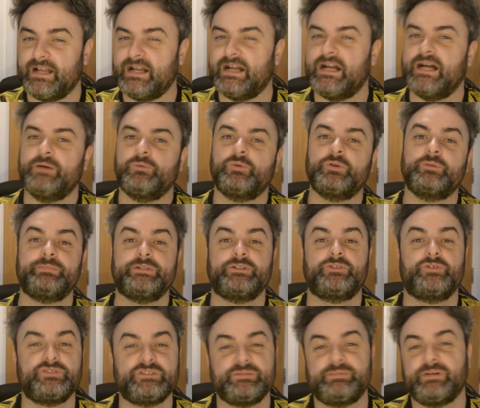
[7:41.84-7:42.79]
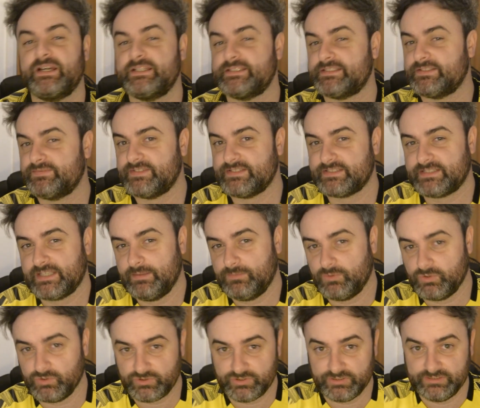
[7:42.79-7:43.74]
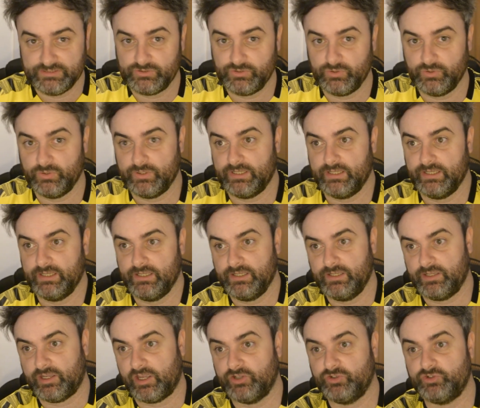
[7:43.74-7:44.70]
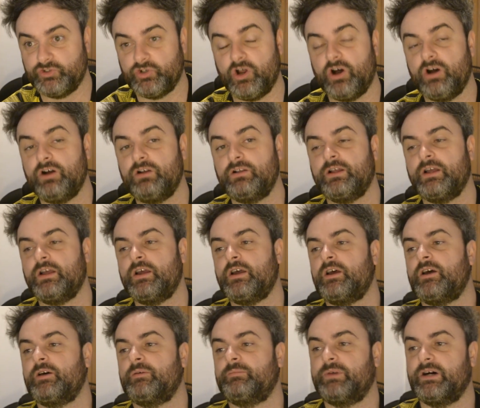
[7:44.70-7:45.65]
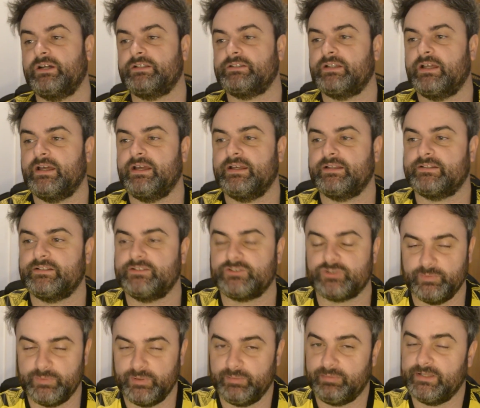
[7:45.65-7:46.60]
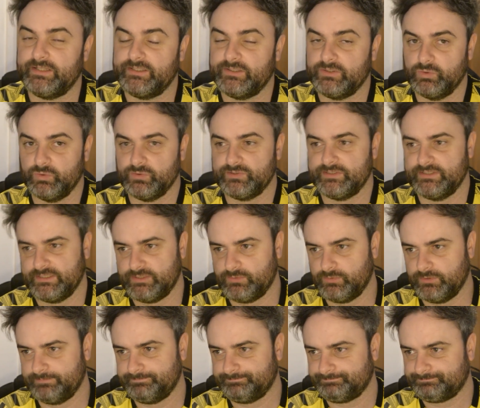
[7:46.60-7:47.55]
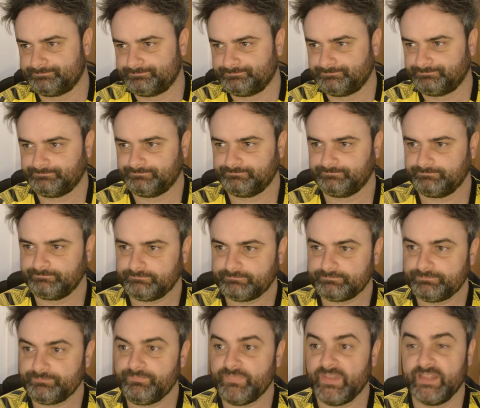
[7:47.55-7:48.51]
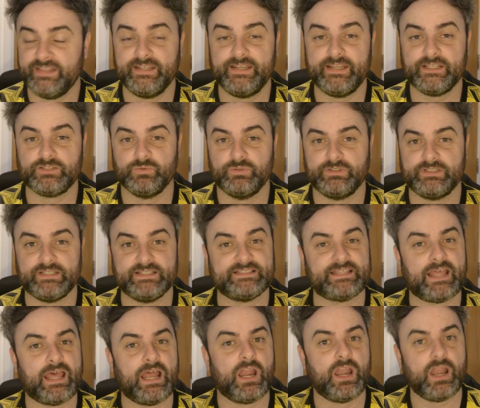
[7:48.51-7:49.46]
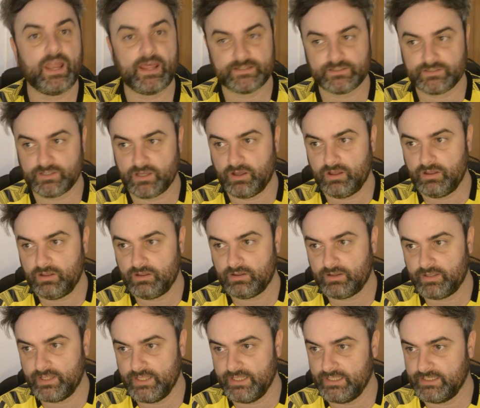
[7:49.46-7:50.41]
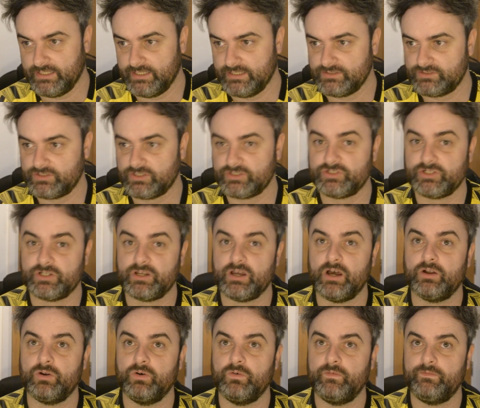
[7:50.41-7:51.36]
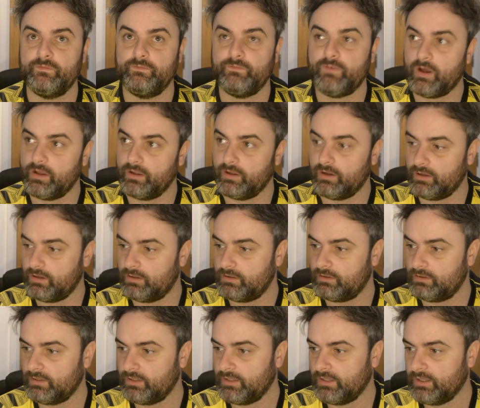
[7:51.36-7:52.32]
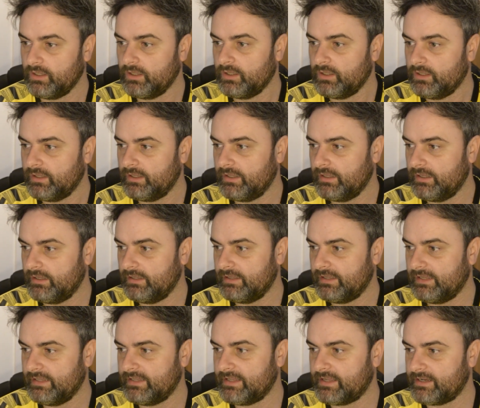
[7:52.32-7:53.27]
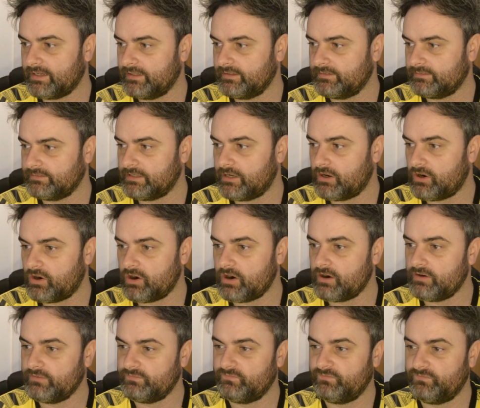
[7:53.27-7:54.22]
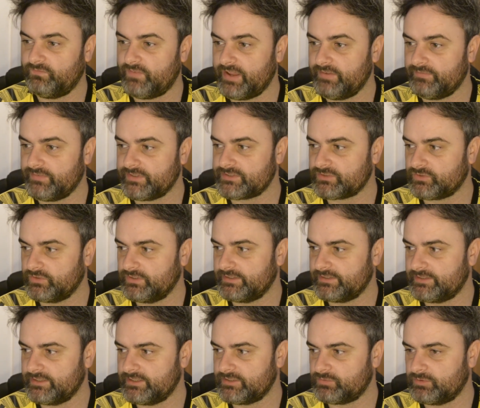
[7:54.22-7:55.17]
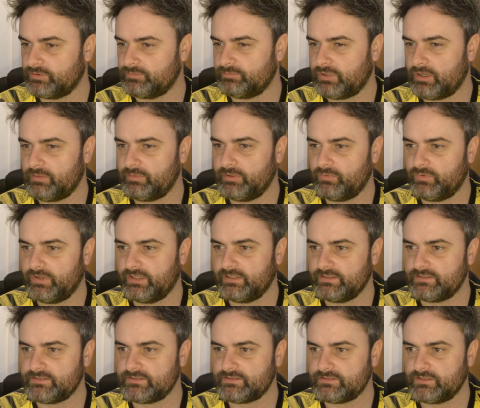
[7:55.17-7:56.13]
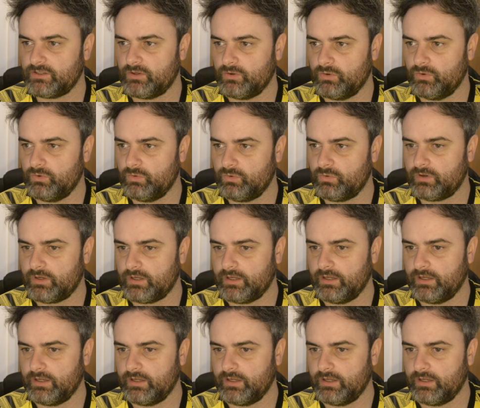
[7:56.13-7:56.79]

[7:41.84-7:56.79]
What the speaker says: I wouldn't be too surprised if this game goes into a draw, but I think there's going to be plenty of goals in this one. The next one is Atlanta against Chicago Fire. Atlanta are favourites going into this one, probably rightly so.